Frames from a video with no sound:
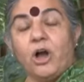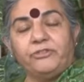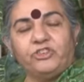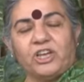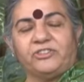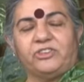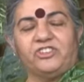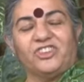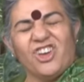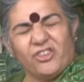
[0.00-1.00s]
of
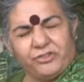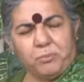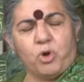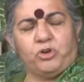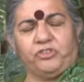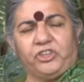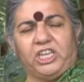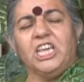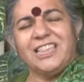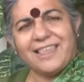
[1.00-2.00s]
justice, of
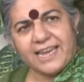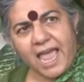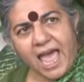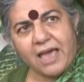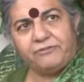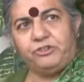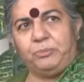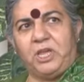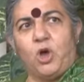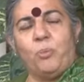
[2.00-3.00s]
democracy that have to
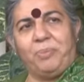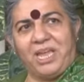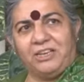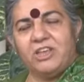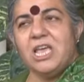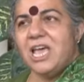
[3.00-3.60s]
be obeyed.